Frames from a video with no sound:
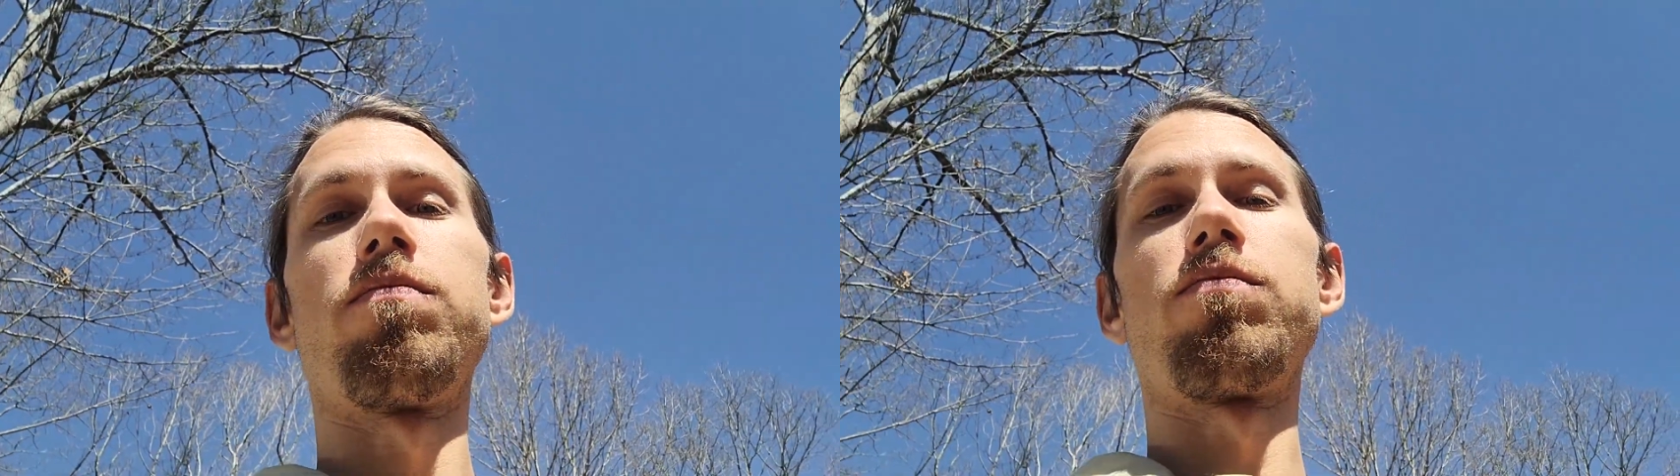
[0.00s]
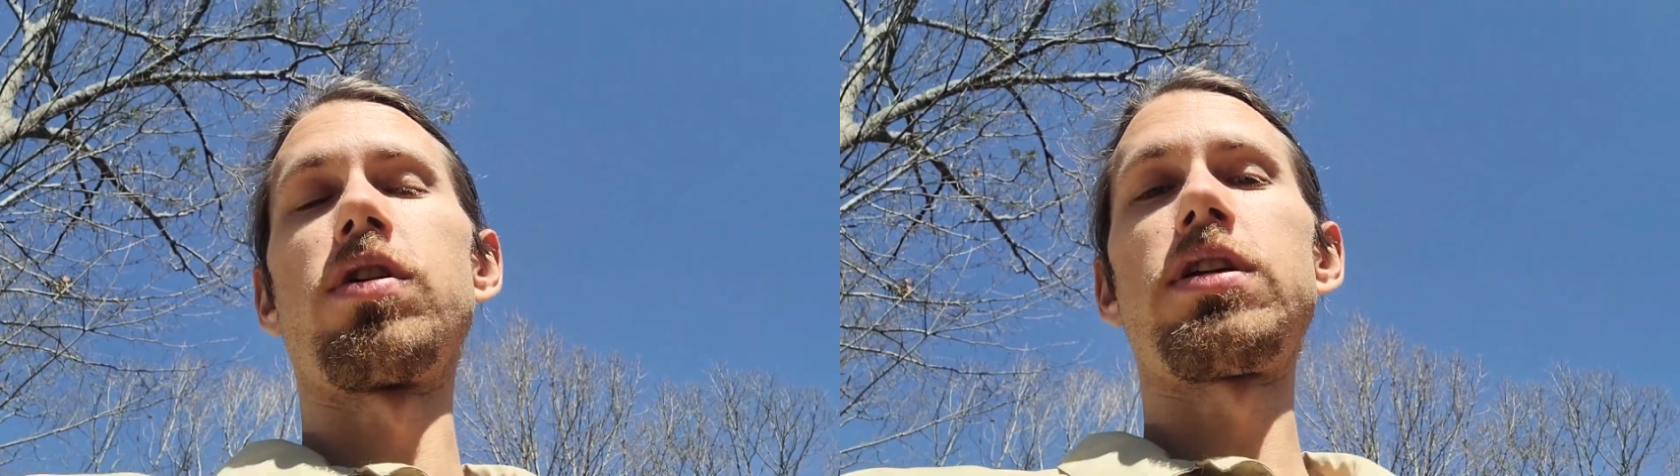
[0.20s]

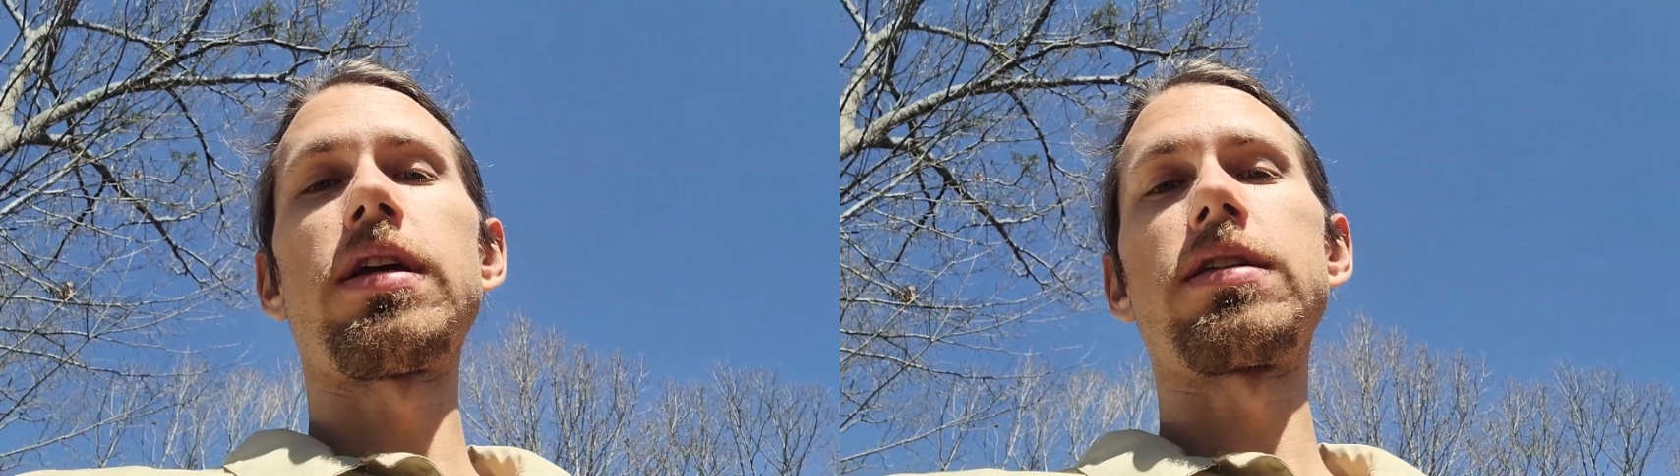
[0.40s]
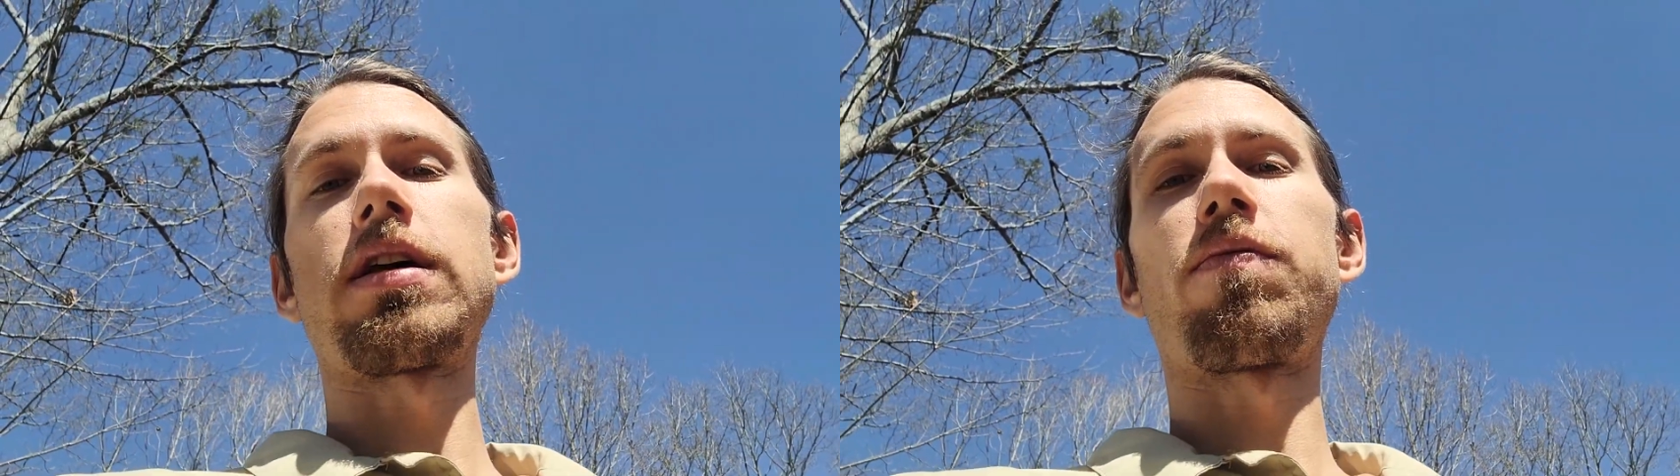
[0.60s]
Once you get
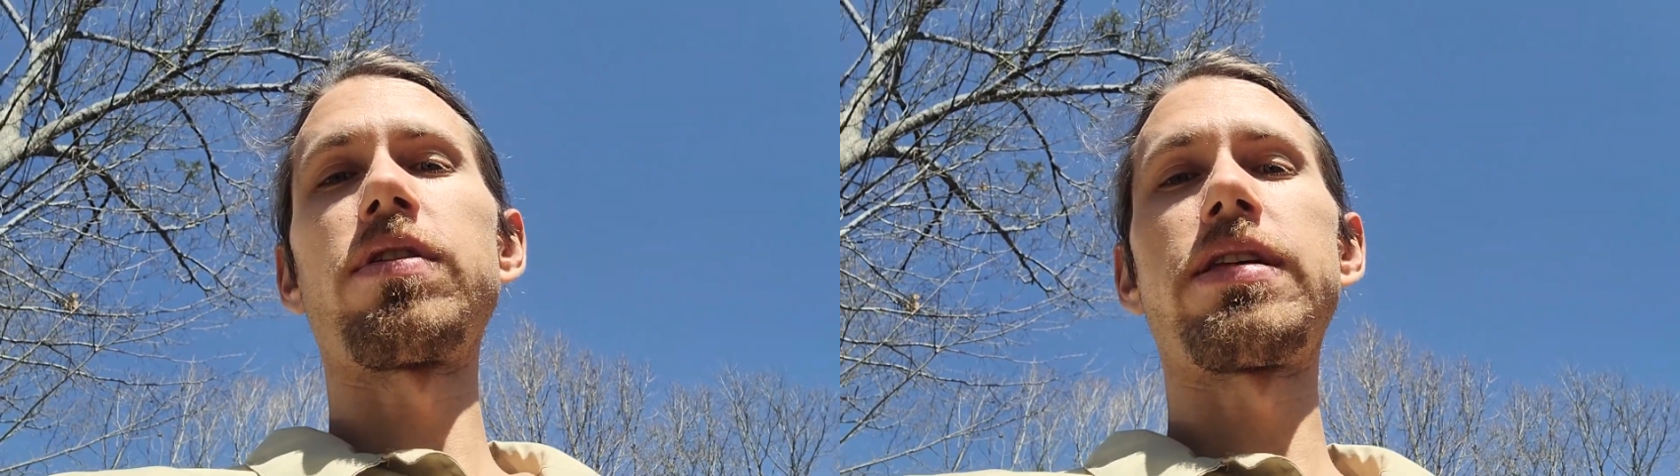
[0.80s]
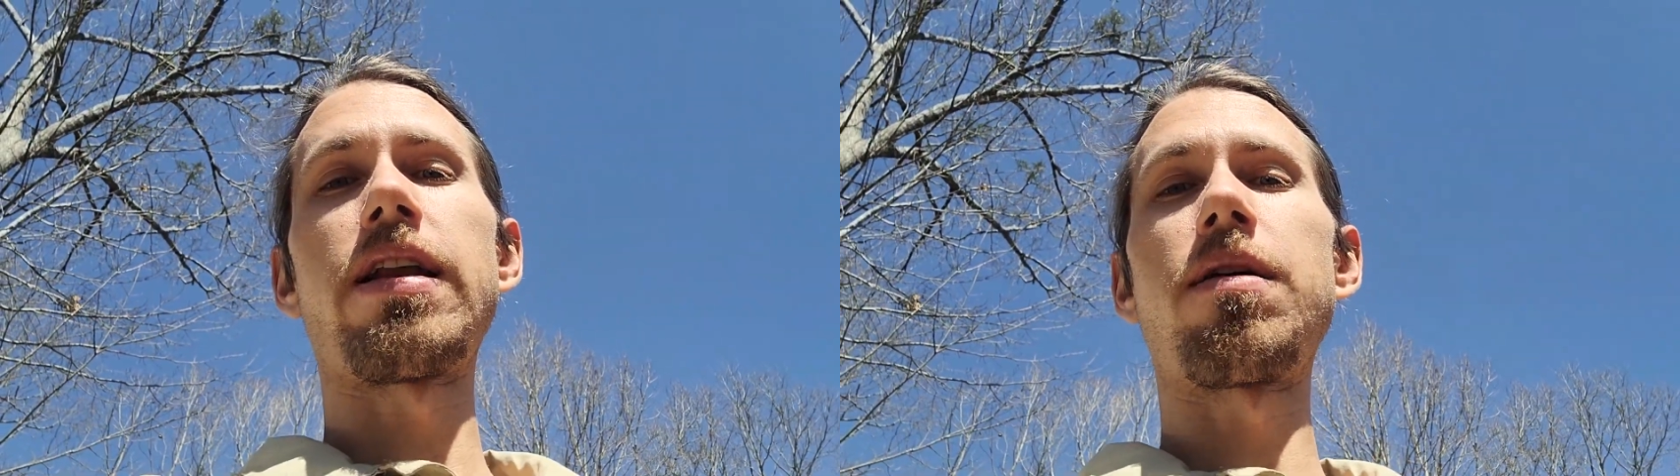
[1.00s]
the software
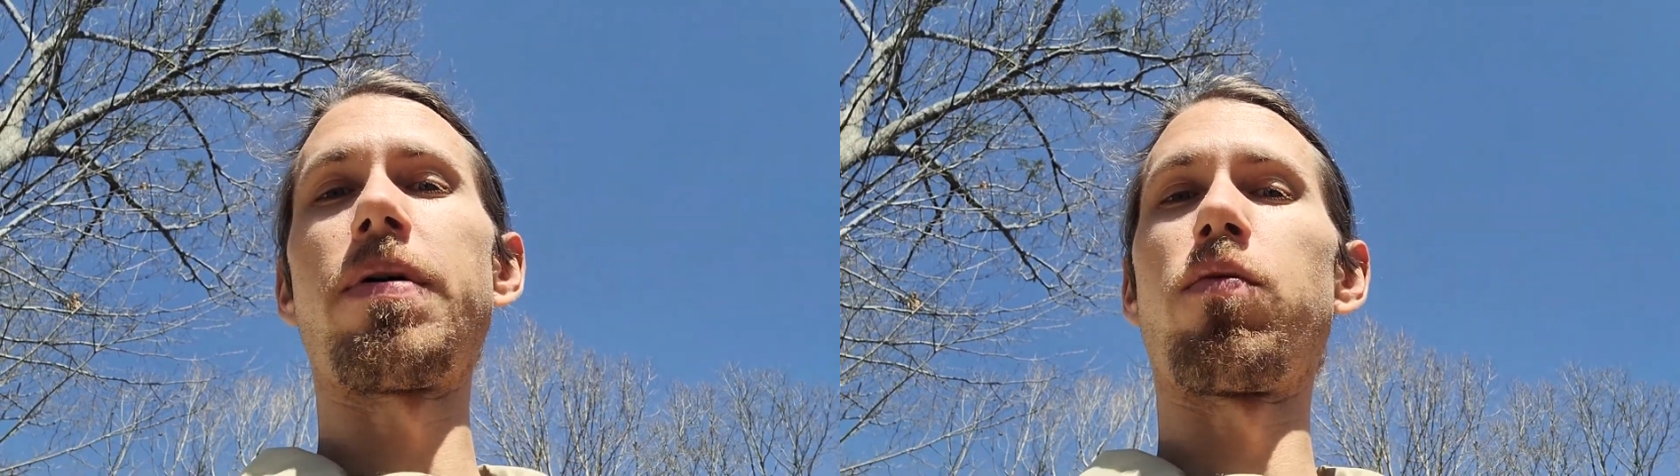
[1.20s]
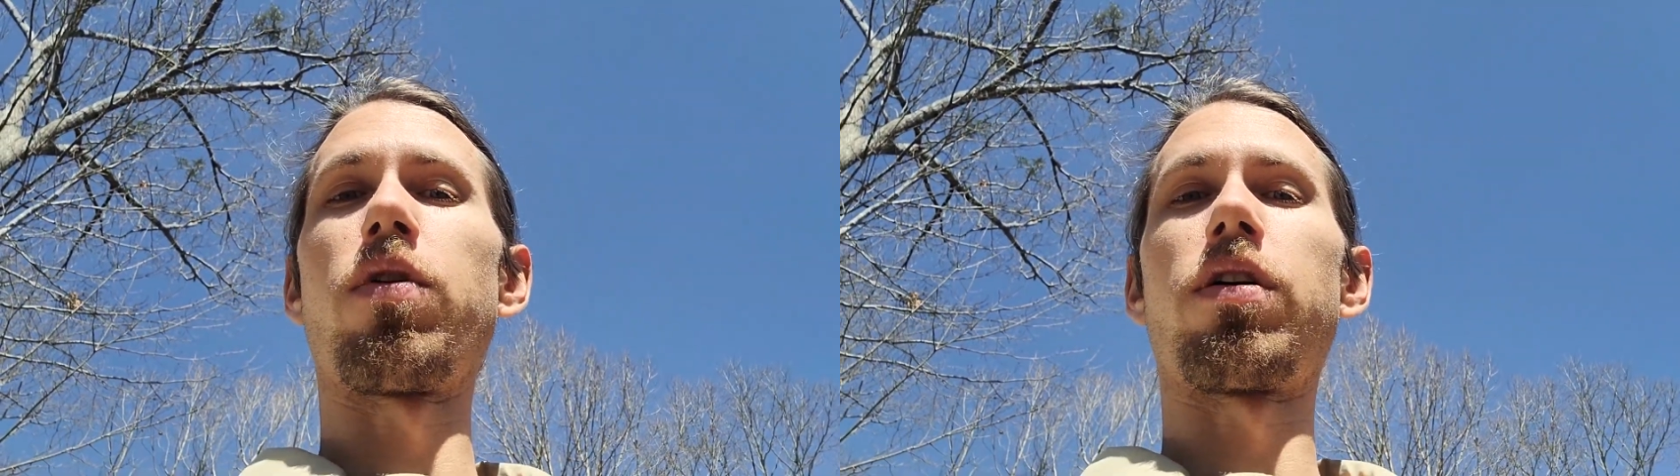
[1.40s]
set up,
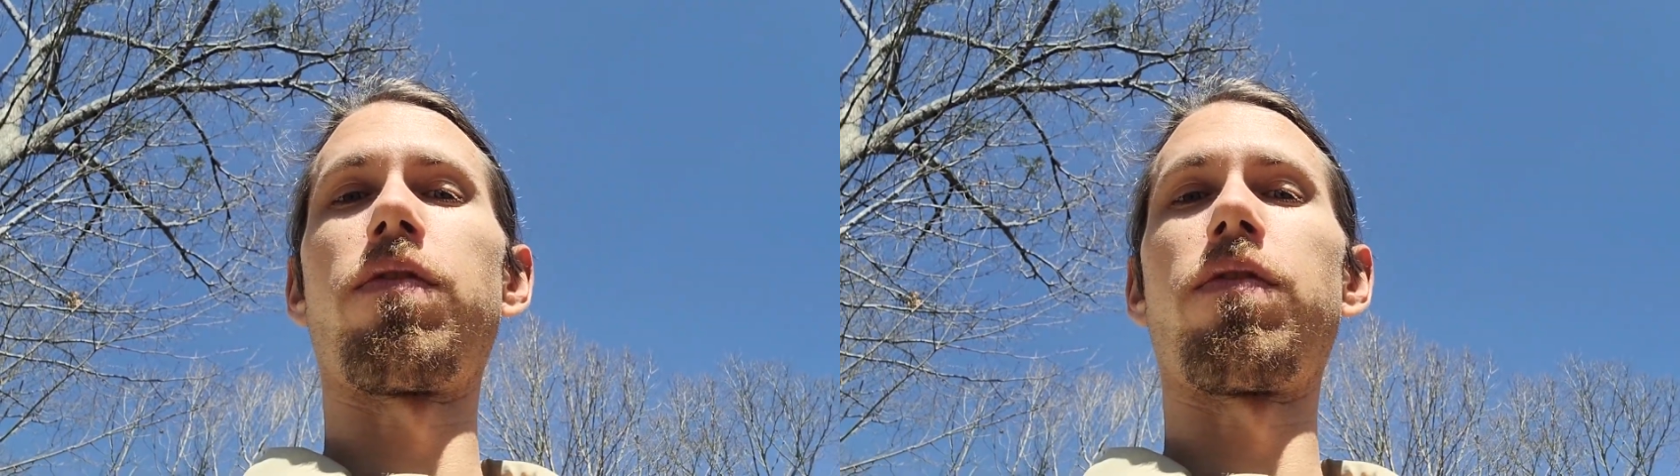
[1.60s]
it worked